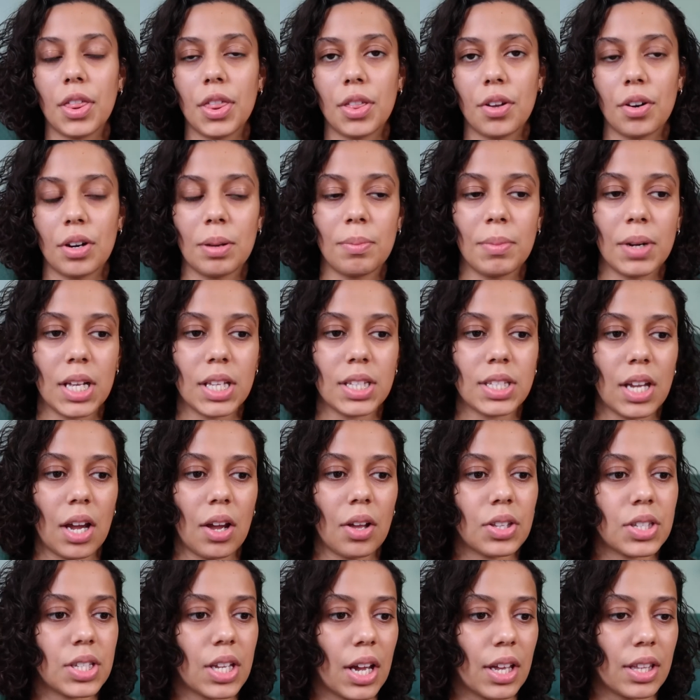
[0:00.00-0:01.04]
30 minutes
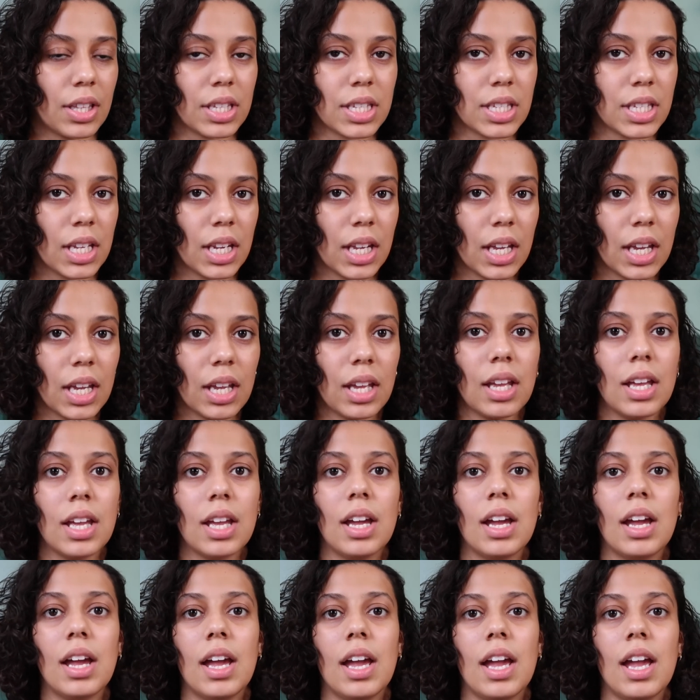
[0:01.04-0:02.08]
outside the city,
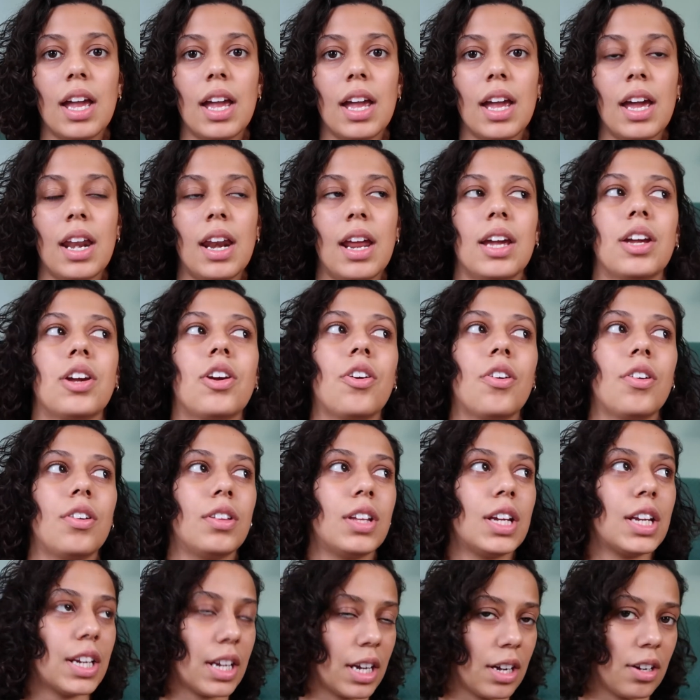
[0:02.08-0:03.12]
and I
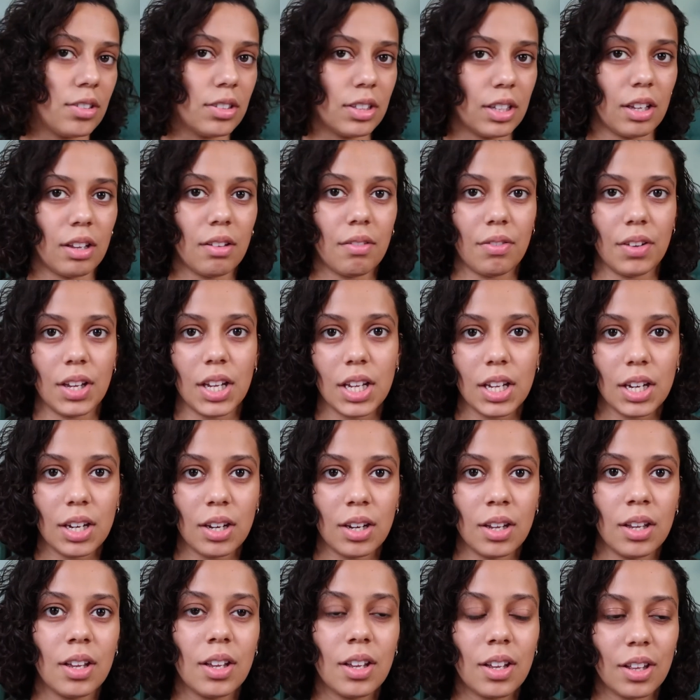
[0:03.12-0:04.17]
currently now live
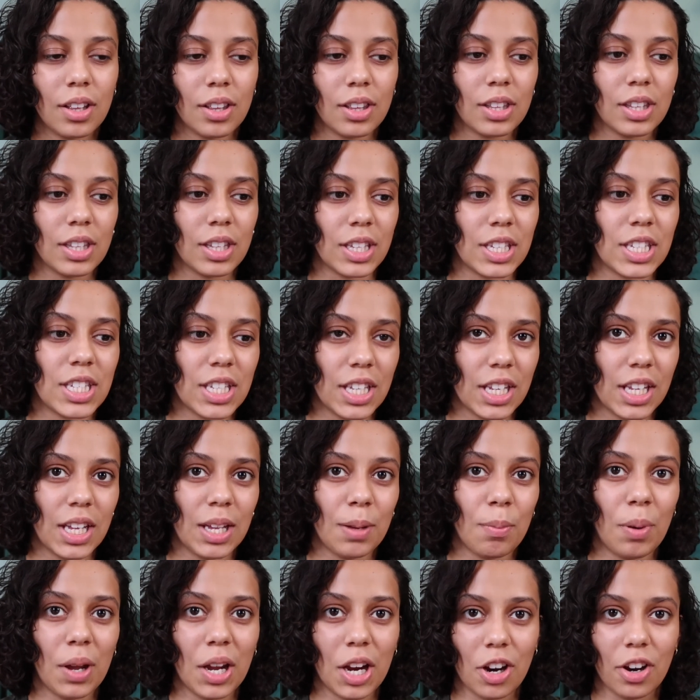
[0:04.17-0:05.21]
in the city
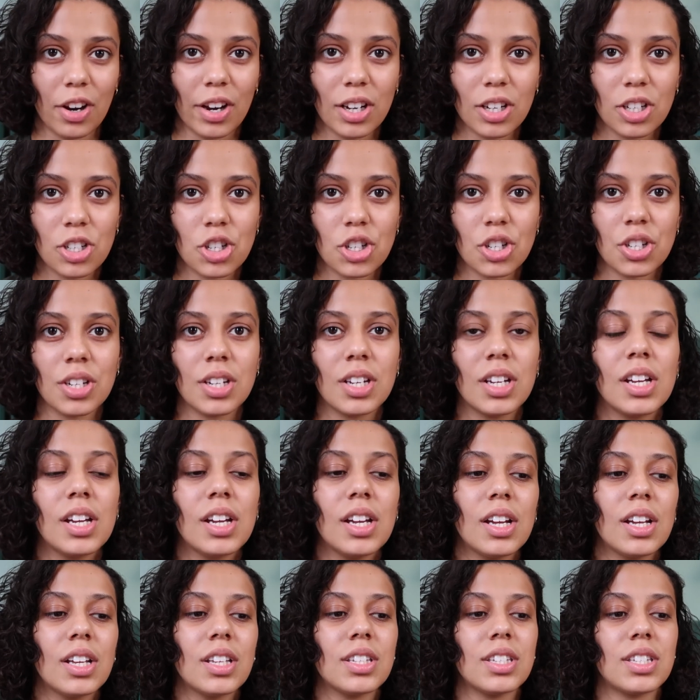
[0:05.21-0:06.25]
parish.
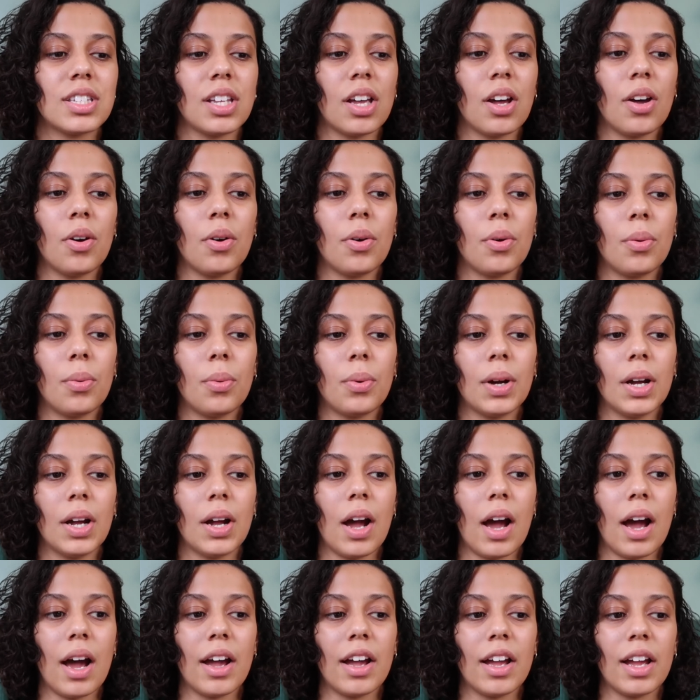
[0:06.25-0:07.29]
So
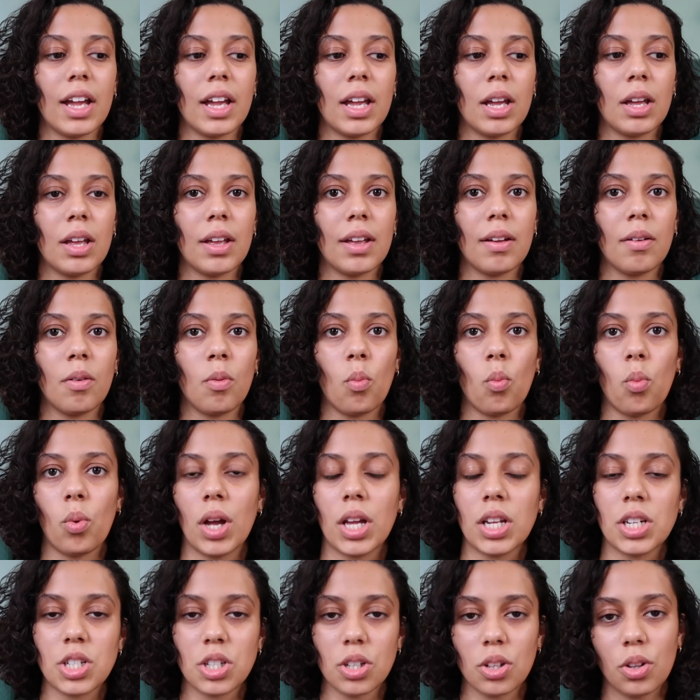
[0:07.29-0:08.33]
I
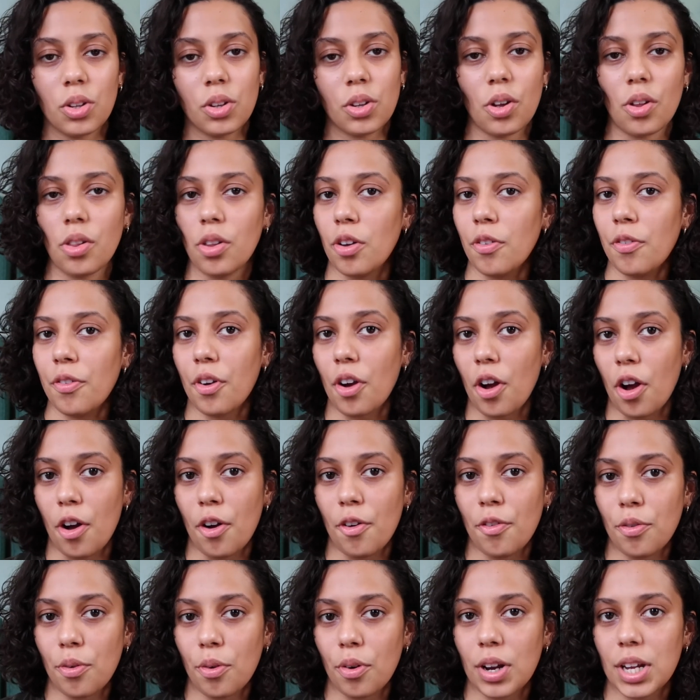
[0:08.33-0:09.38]
went to Loyola for
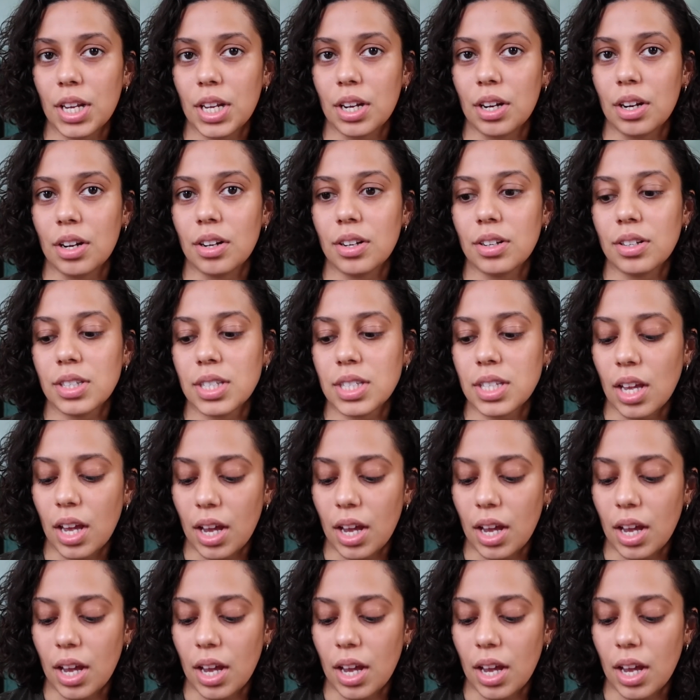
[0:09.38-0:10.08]
all 4 years.